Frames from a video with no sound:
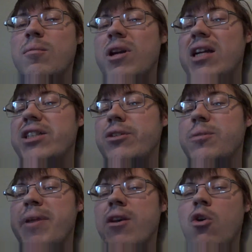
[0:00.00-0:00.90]
but it actually
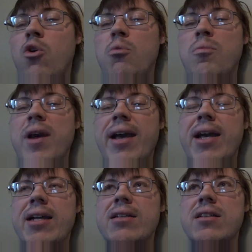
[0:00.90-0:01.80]
used to be the home
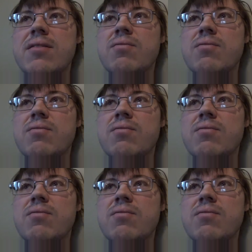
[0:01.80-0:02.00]
and